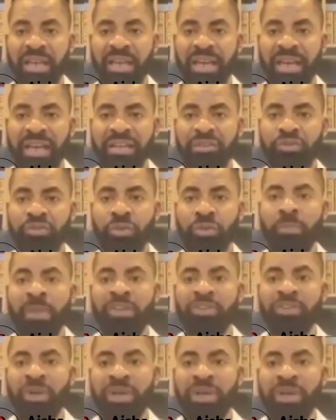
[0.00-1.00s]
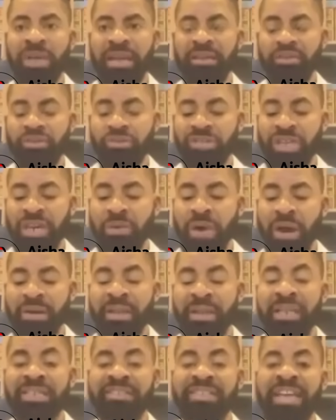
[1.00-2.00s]
to make sure that the children were
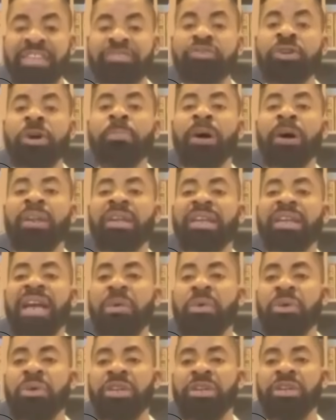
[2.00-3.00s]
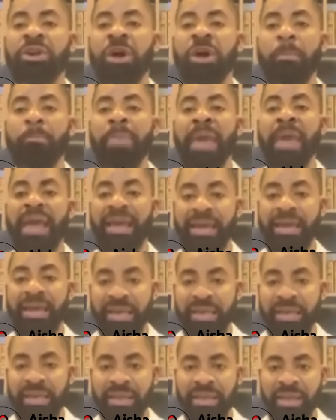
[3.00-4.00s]
released. There's nobody that we did not
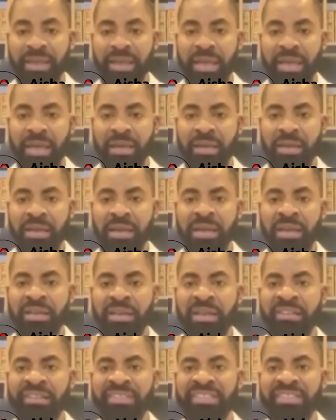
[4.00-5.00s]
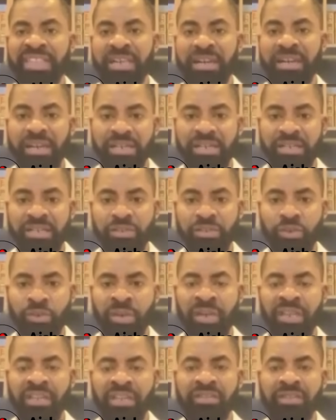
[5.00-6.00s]
beg in secret to
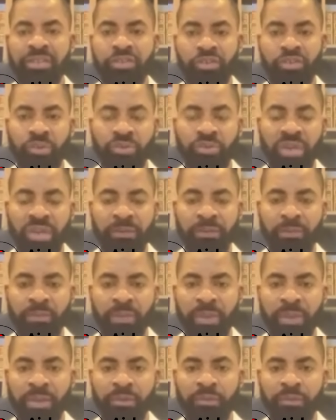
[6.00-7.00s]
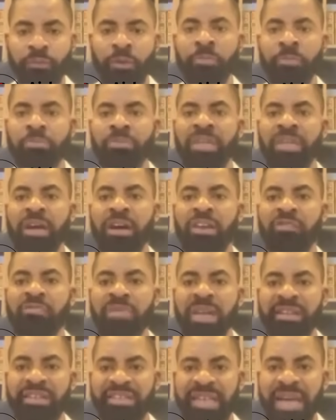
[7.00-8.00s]
release these children. From the
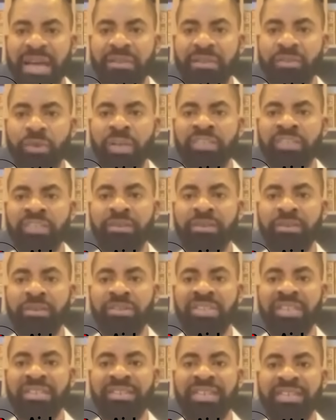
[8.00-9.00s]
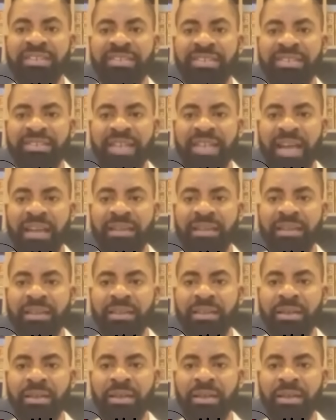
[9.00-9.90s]
government side to the security agency side,